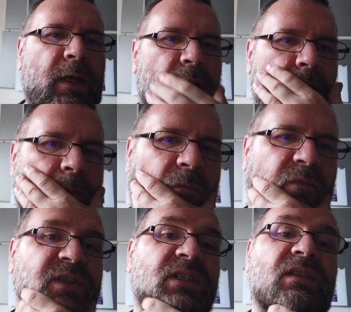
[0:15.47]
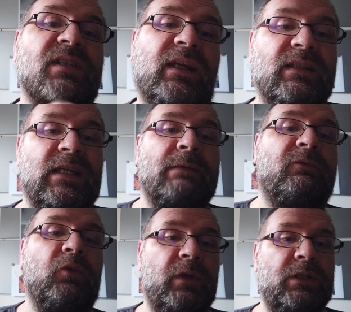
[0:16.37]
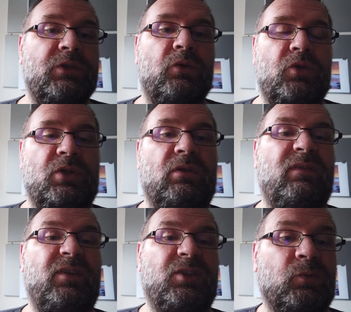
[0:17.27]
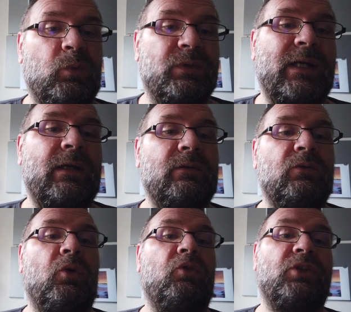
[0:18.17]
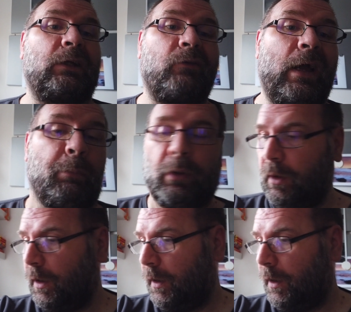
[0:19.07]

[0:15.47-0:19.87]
This is the second time I've done the introduction. The first one was utter crap.